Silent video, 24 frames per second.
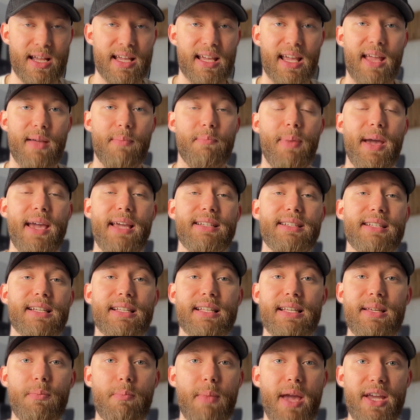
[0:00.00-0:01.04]
It
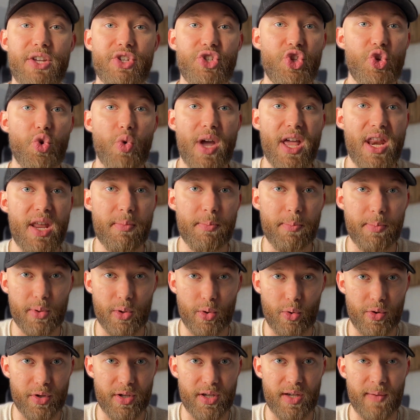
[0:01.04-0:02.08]
basically makes you an
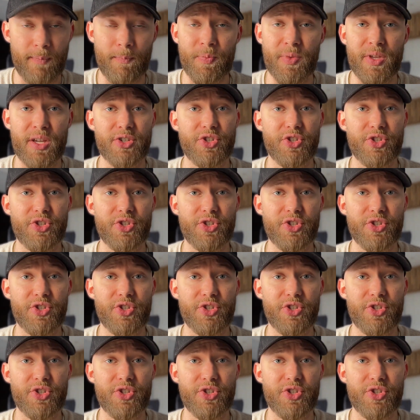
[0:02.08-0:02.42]
employee.